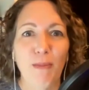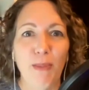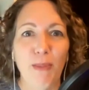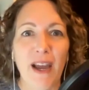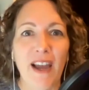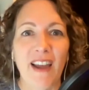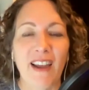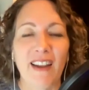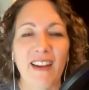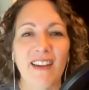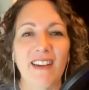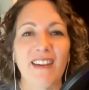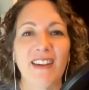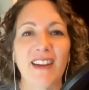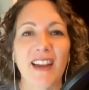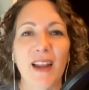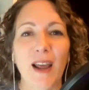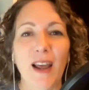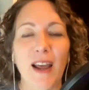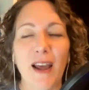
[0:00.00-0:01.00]
but
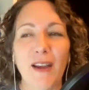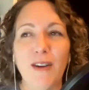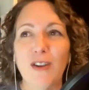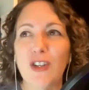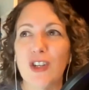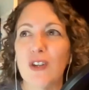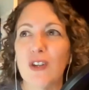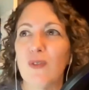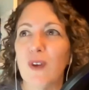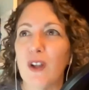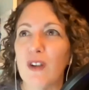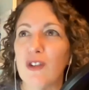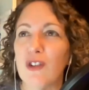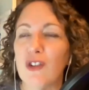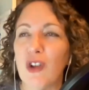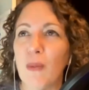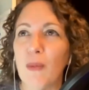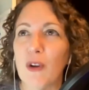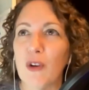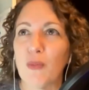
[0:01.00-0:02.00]
I just felt
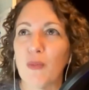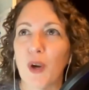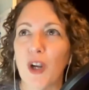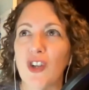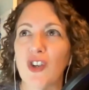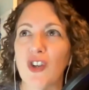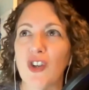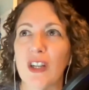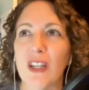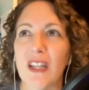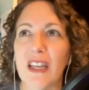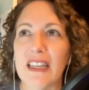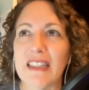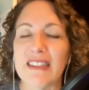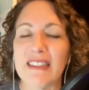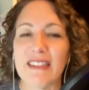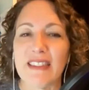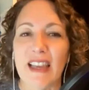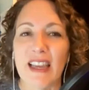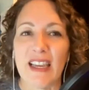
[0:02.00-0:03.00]
so much pressure to like
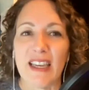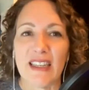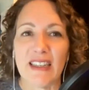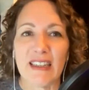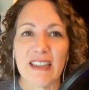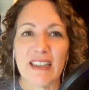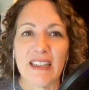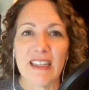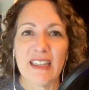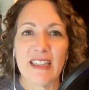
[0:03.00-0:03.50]
say it